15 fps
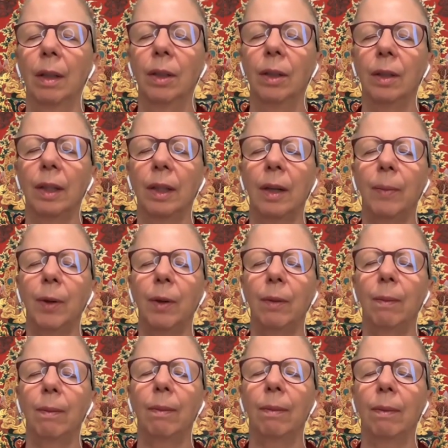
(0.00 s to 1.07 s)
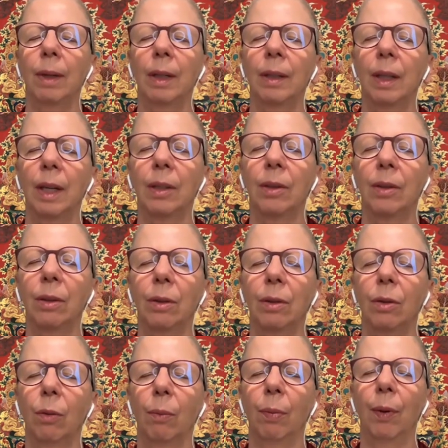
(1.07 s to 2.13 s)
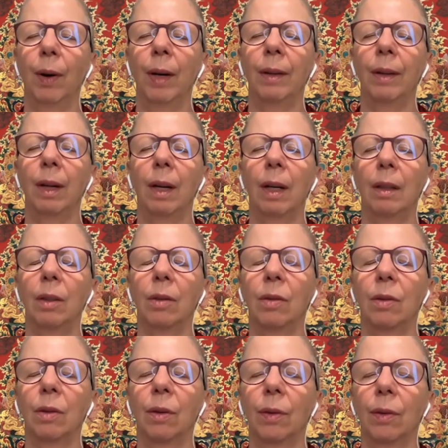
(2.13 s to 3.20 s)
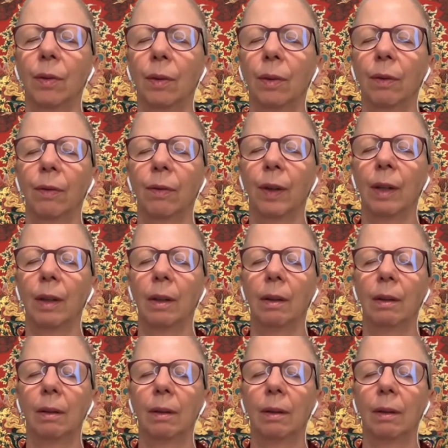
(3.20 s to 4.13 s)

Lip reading: Just keep your attention on your breath and the soles of the feet,